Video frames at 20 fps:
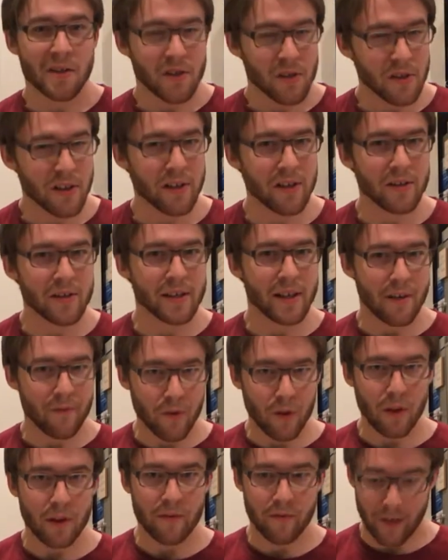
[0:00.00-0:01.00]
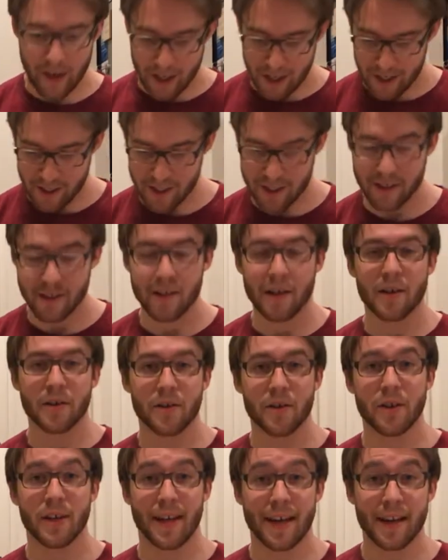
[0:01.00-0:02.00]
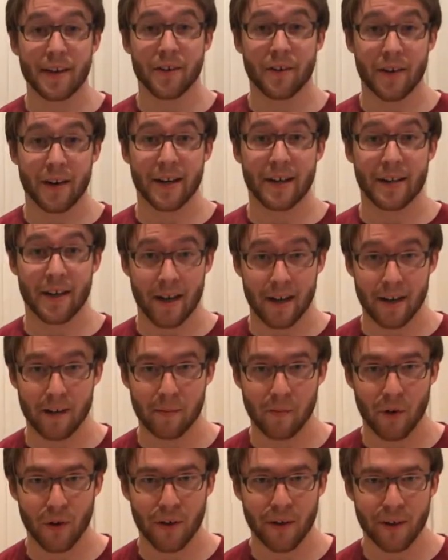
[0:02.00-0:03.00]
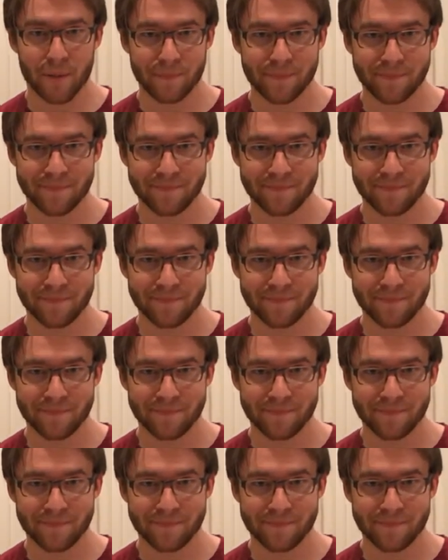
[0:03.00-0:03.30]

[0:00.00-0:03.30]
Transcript: So there are several advantages to the end grain cutting board.